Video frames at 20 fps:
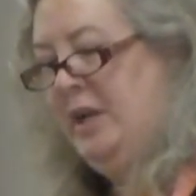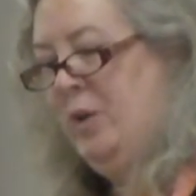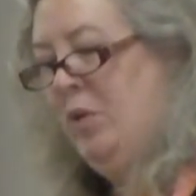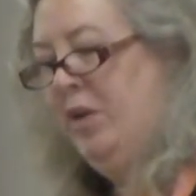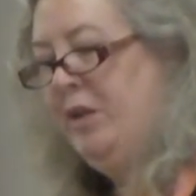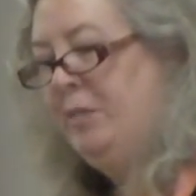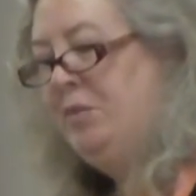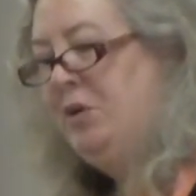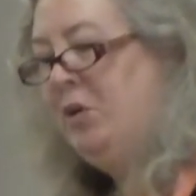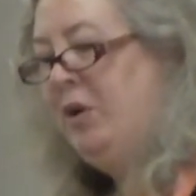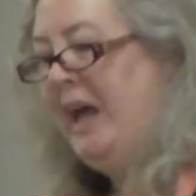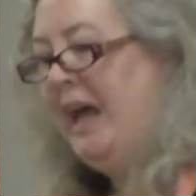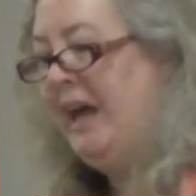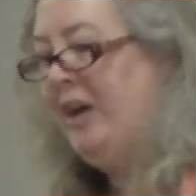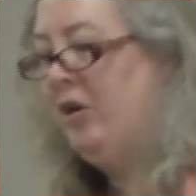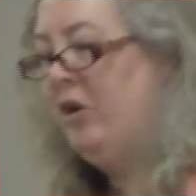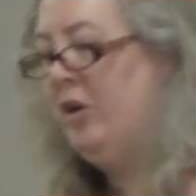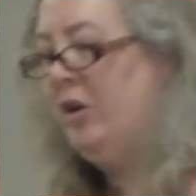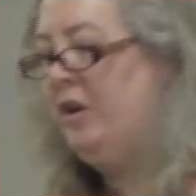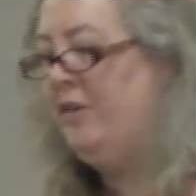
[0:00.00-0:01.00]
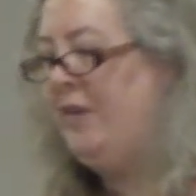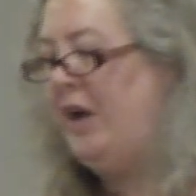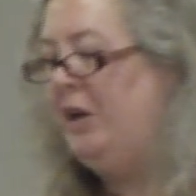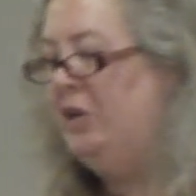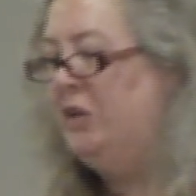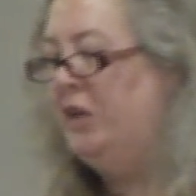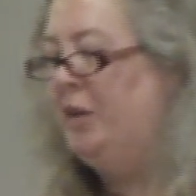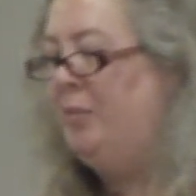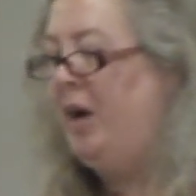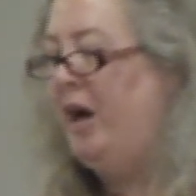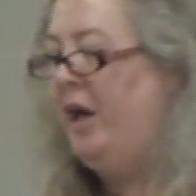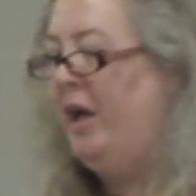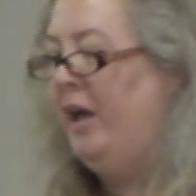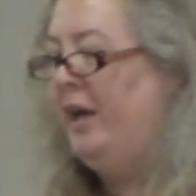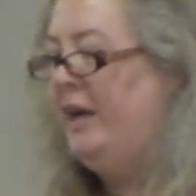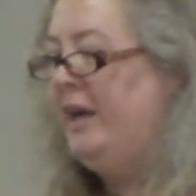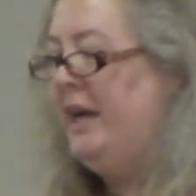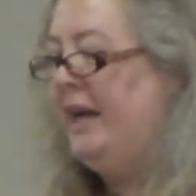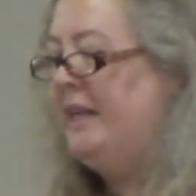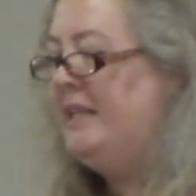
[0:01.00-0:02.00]
Well, the Buddha had heard of
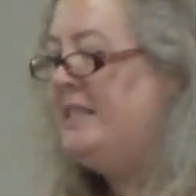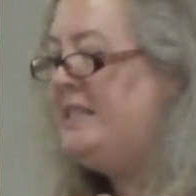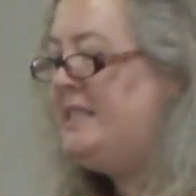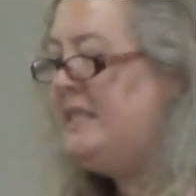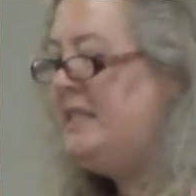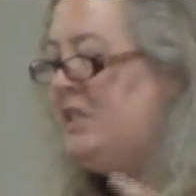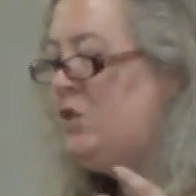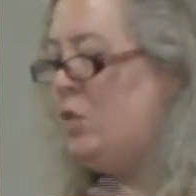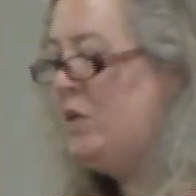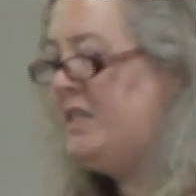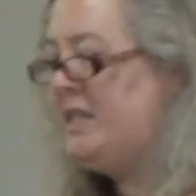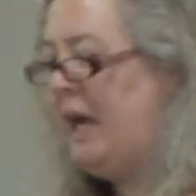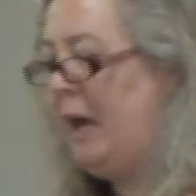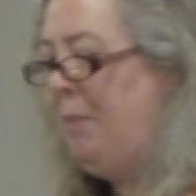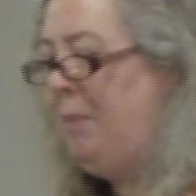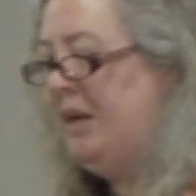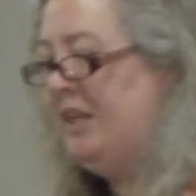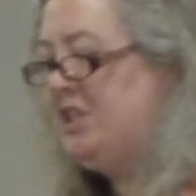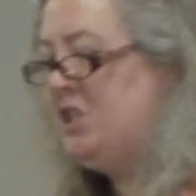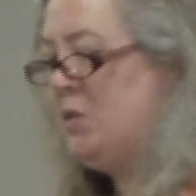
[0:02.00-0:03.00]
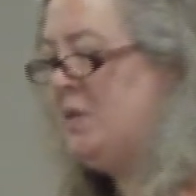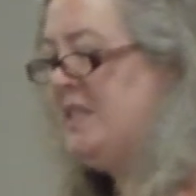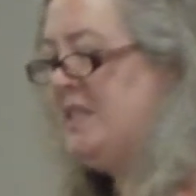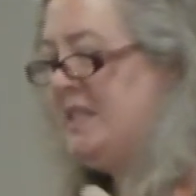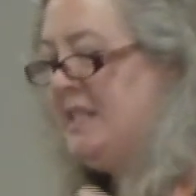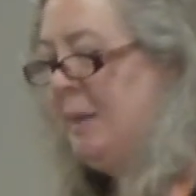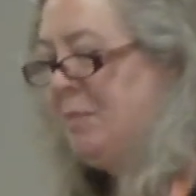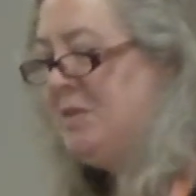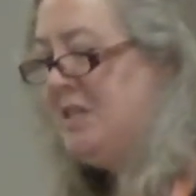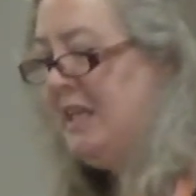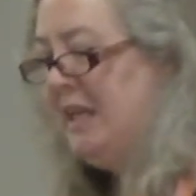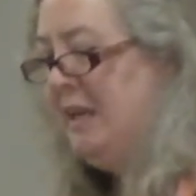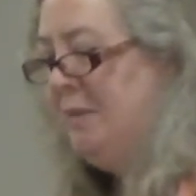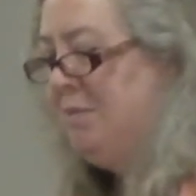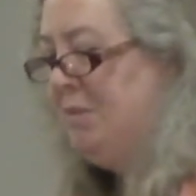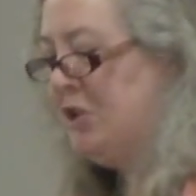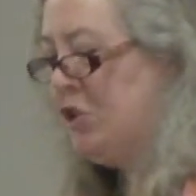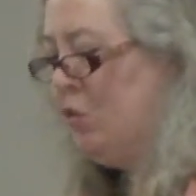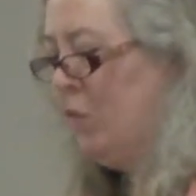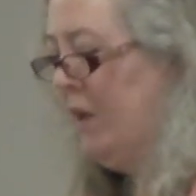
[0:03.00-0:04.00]
Angulimala, and he sees what's happening, so he steps
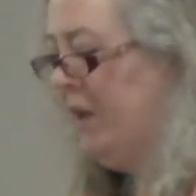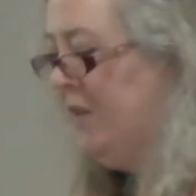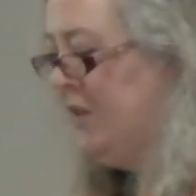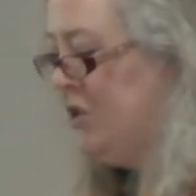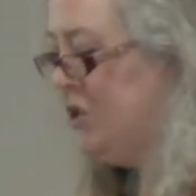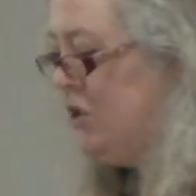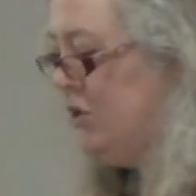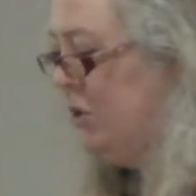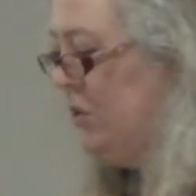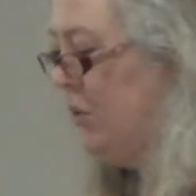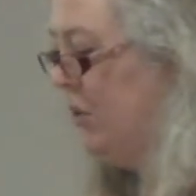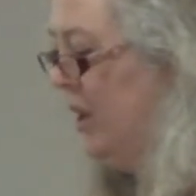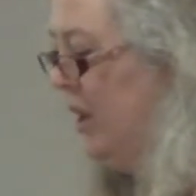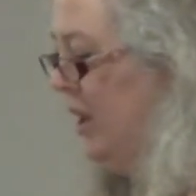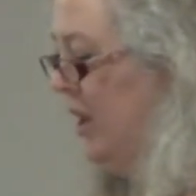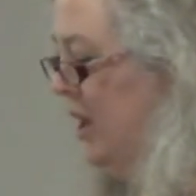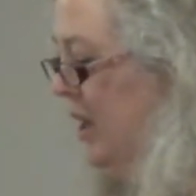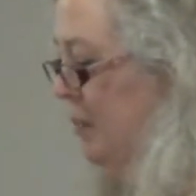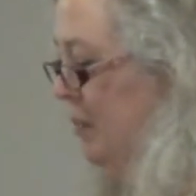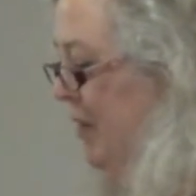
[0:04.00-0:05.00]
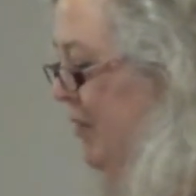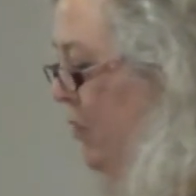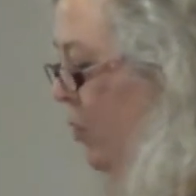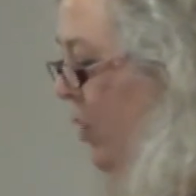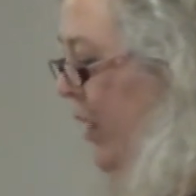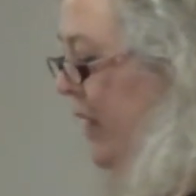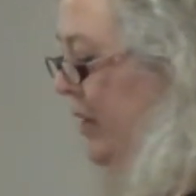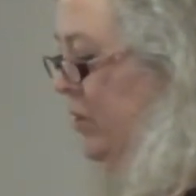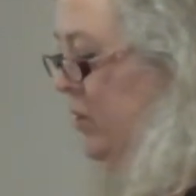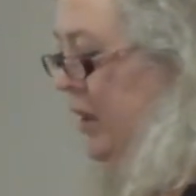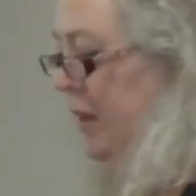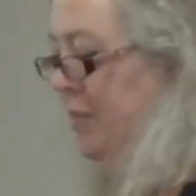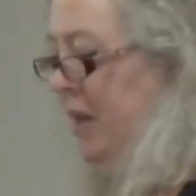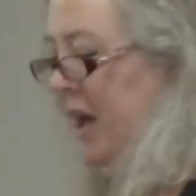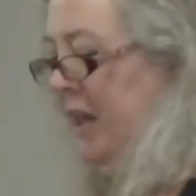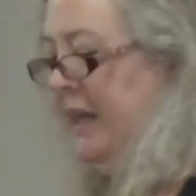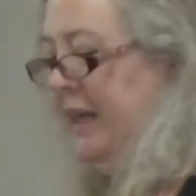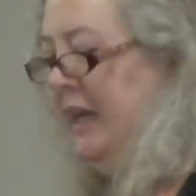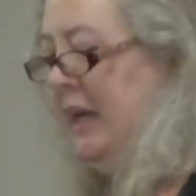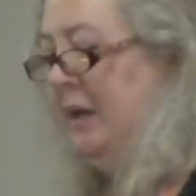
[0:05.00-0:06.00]
in between the two before
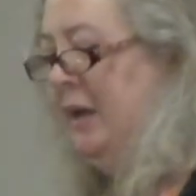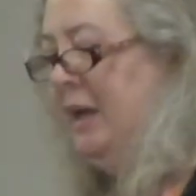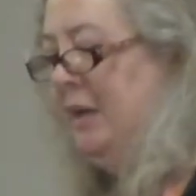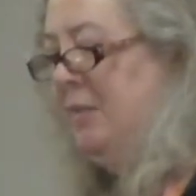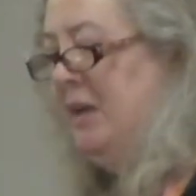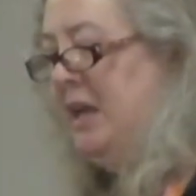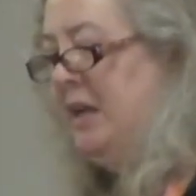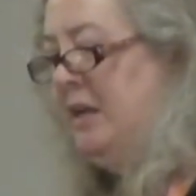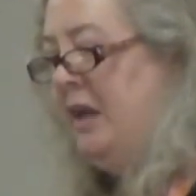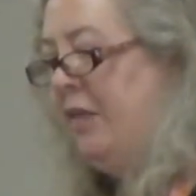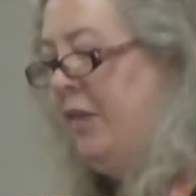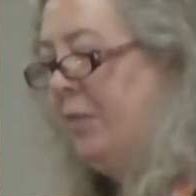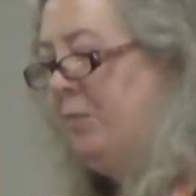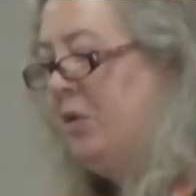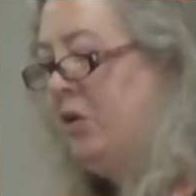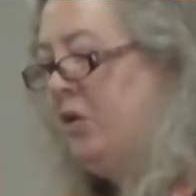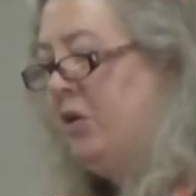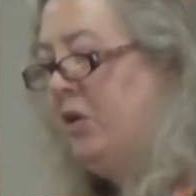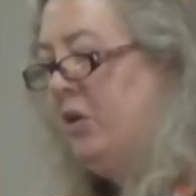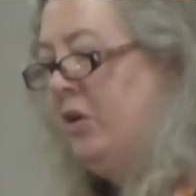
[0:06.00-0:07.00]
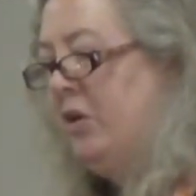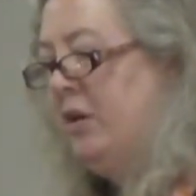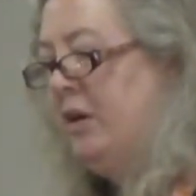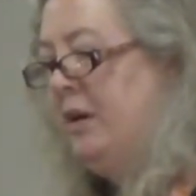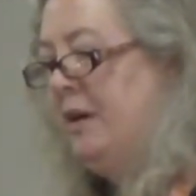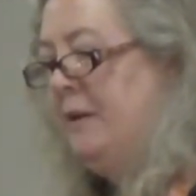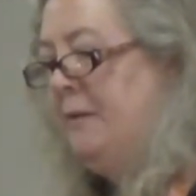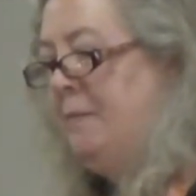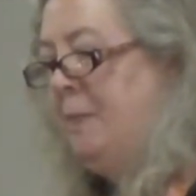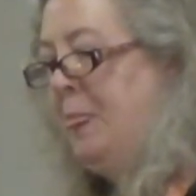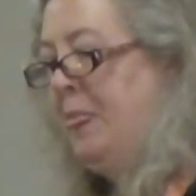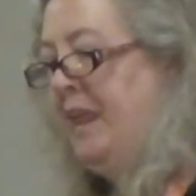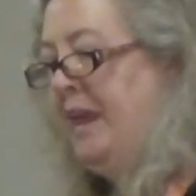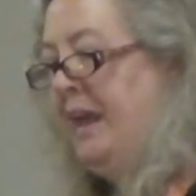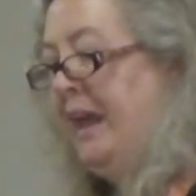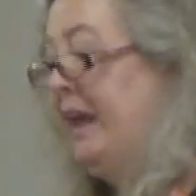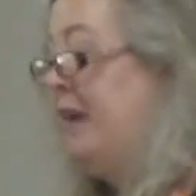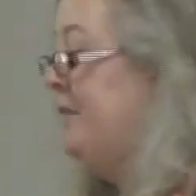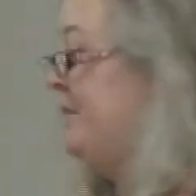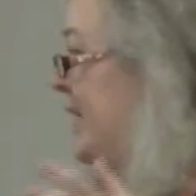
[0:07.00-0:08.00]
Angulimala can commit another murder,
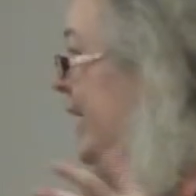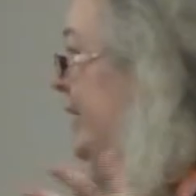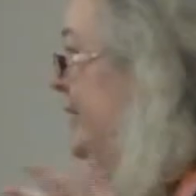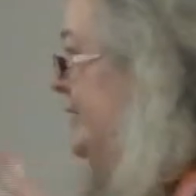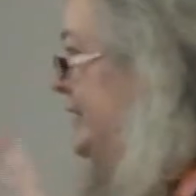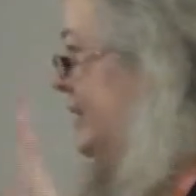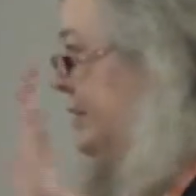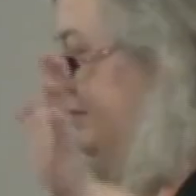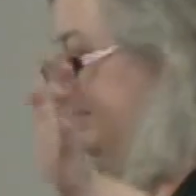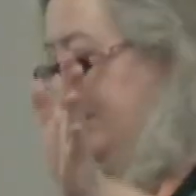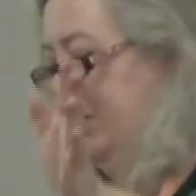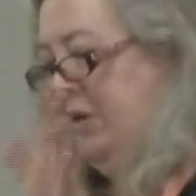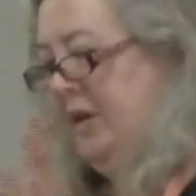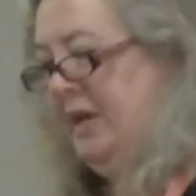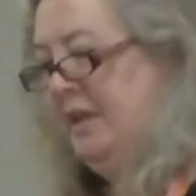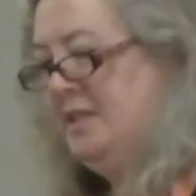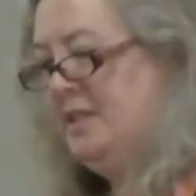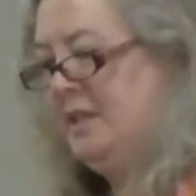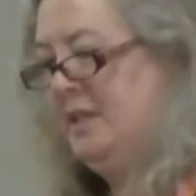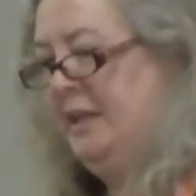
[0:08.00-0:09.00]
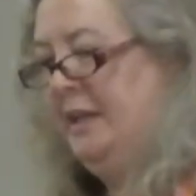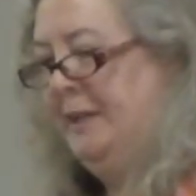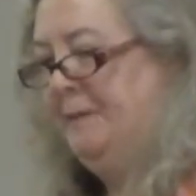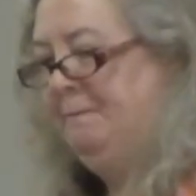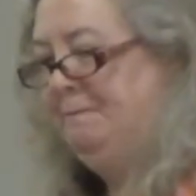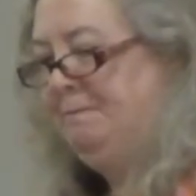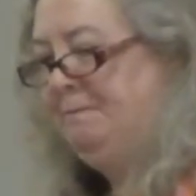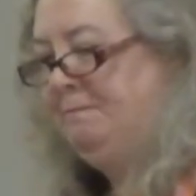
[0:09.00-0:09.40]
and evades him very easily.